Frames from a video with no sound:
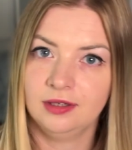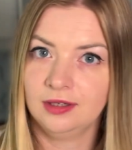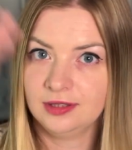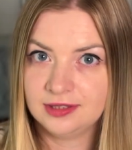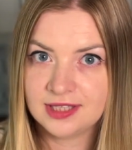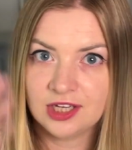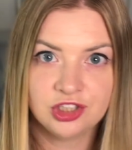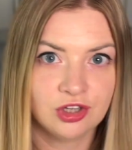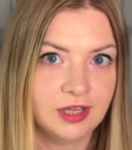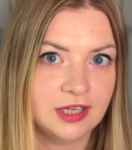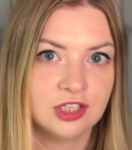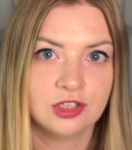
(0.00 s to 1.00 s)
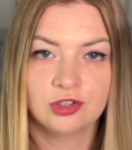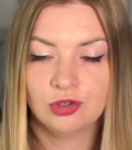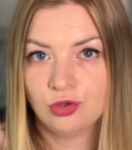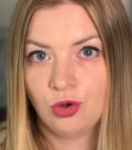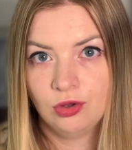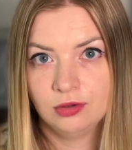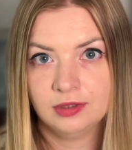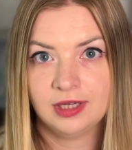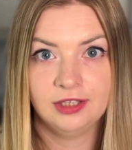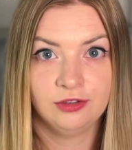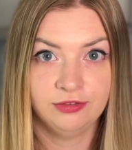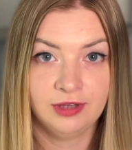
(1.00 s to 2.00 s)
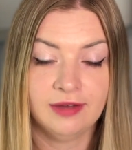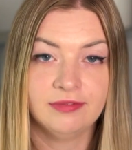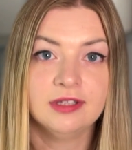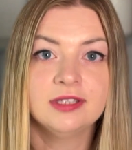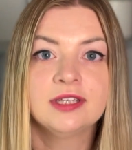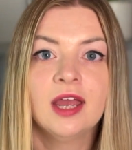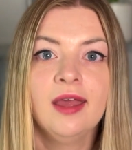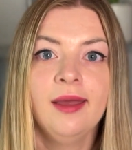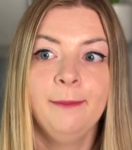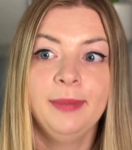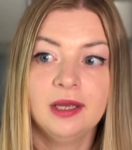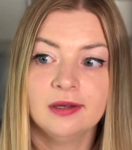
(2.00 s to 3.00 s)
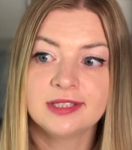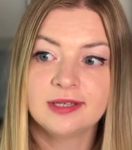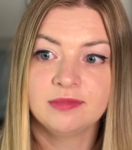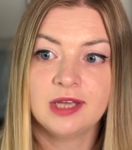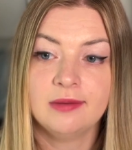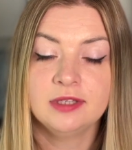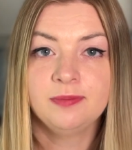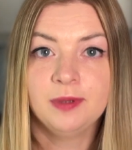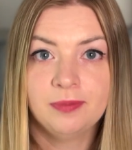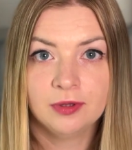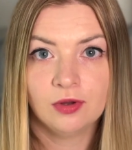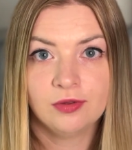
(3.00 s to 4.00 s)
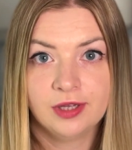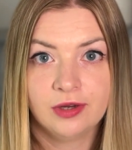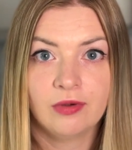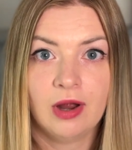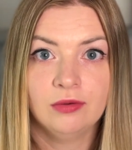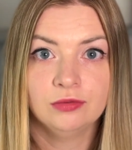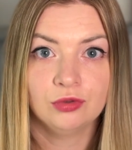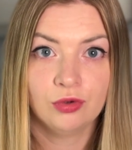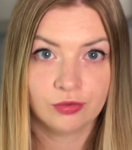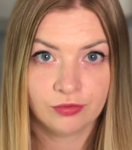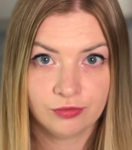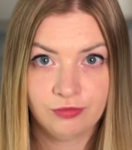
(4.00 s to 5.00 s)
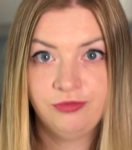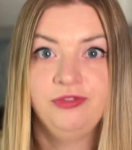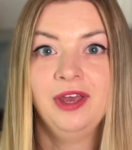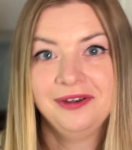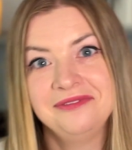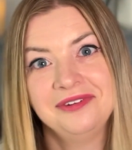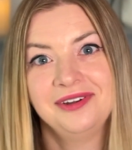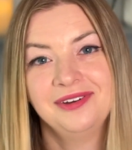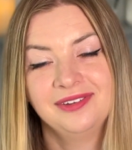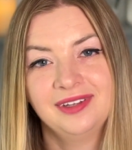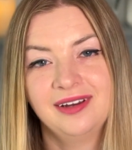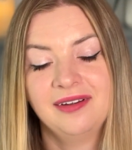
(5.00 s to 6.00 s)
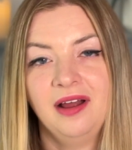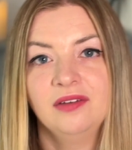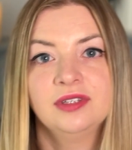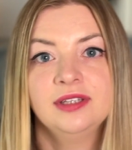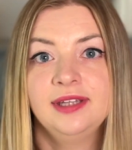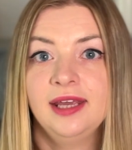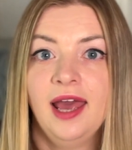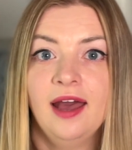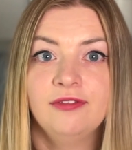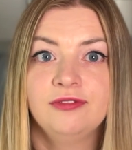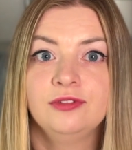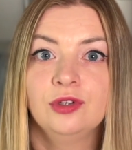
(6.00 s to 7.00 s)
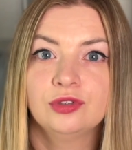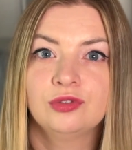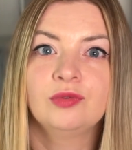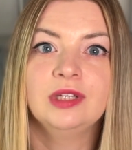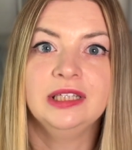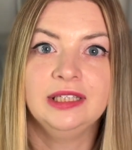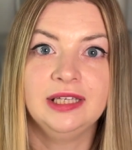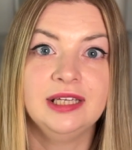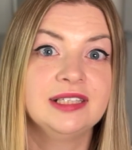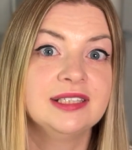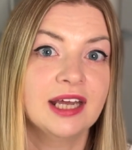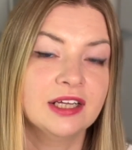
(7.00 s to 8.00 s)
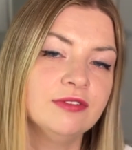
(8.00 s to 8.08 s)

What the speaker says: such connections on all kind of levels, because sometimes people on the ground, or very, very on the ground, they have not really exact